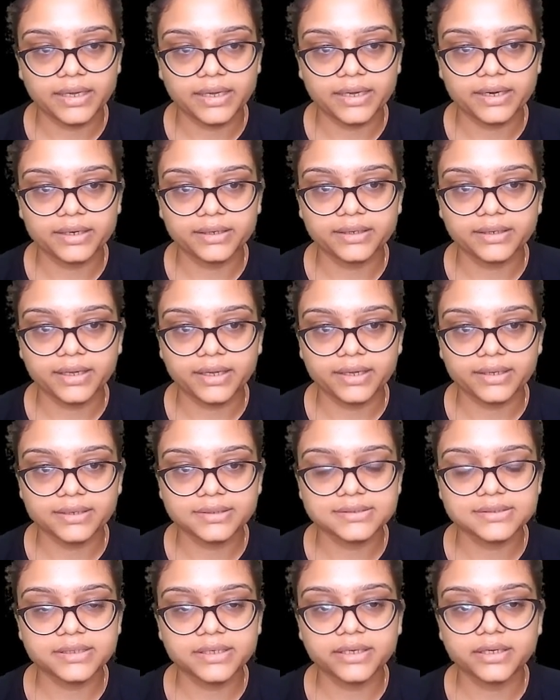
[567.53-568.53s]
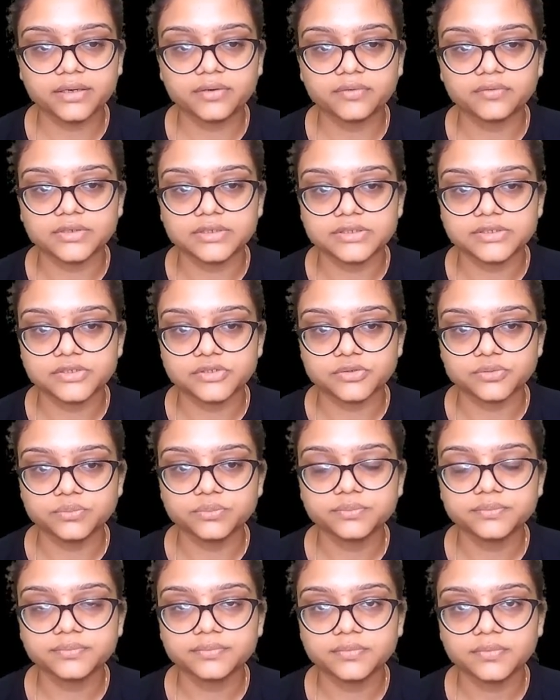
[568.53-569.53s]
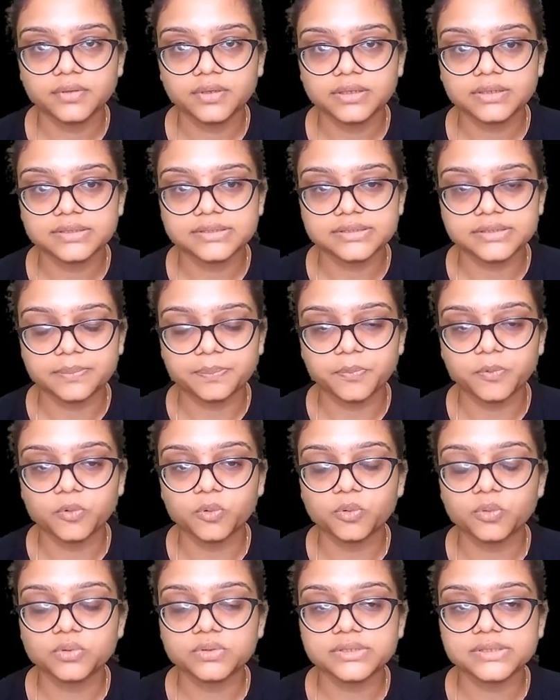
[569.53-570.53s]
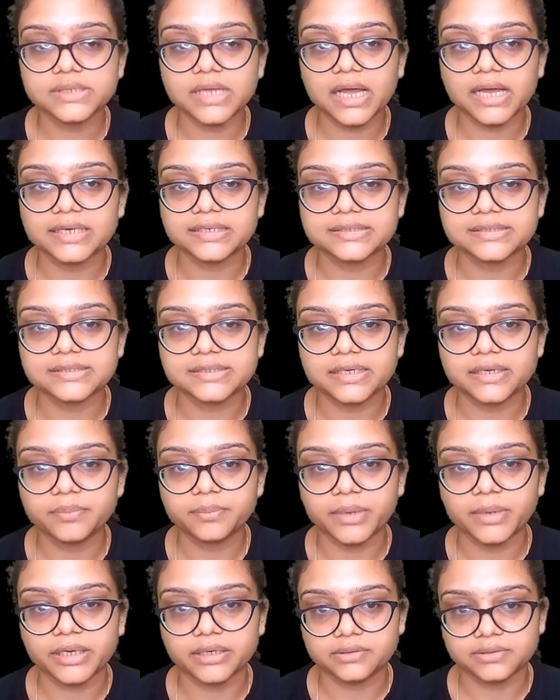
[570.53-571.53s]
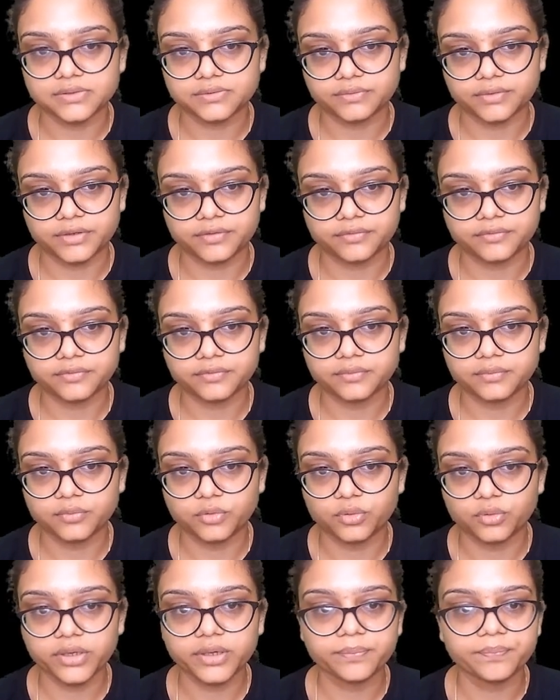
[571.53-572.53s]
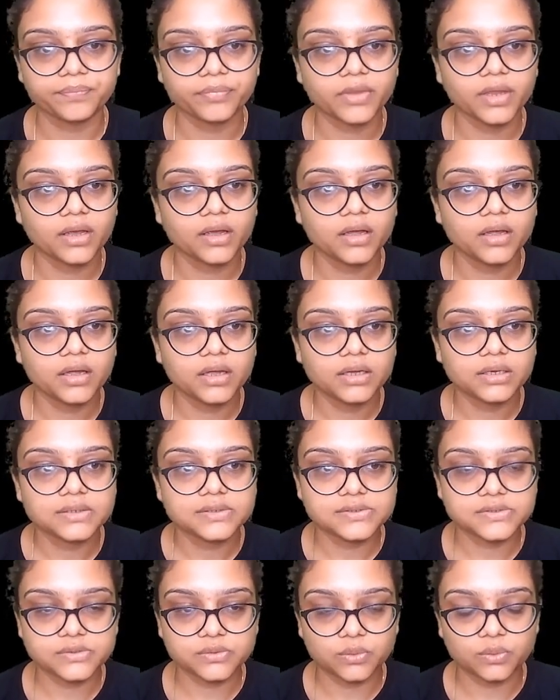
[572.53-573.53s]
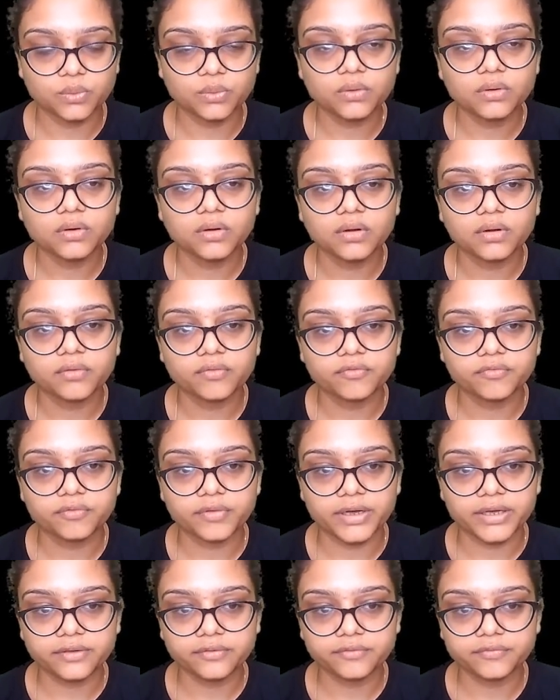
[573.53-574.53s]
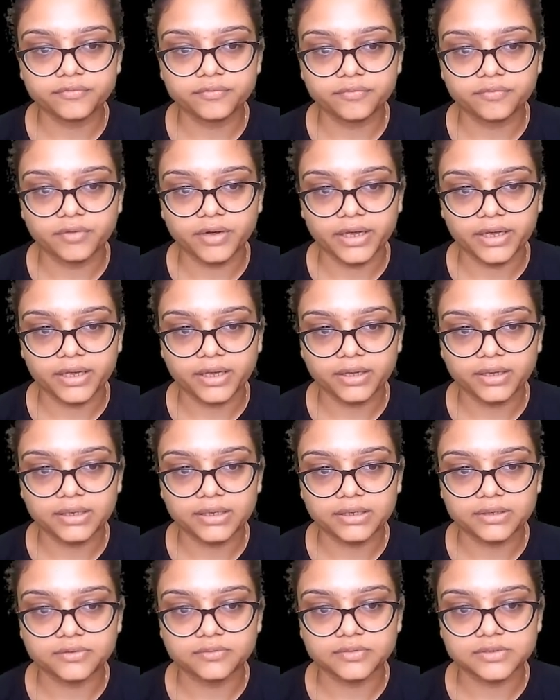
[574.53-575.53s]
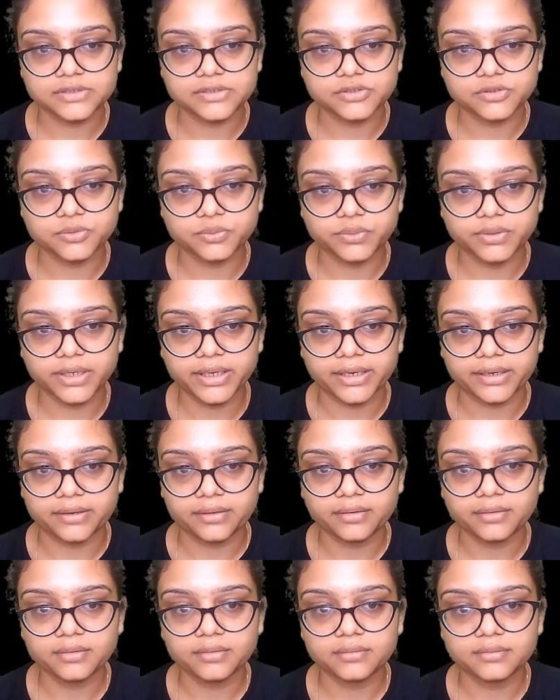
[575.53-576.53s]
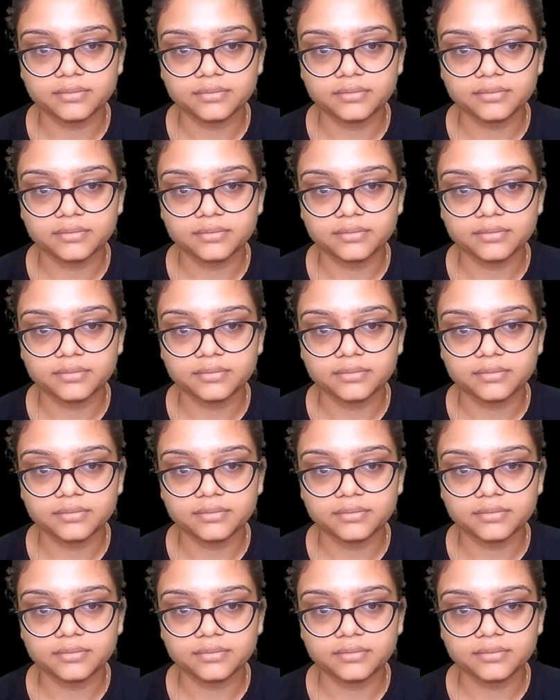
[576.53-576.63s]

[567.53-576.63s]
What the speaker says: at x equals to, suppose I say minus 5. Okay, so 5y equals to 10,